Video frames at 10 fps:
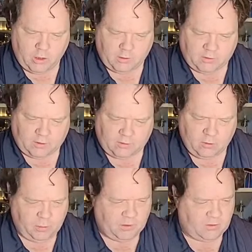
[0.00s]
looks like
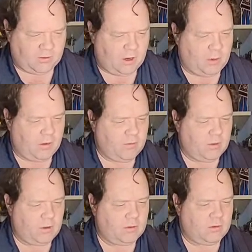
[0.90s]
2 pieces come off of
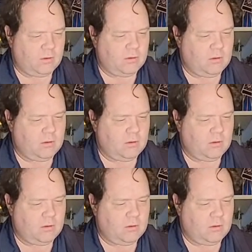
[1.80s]
this.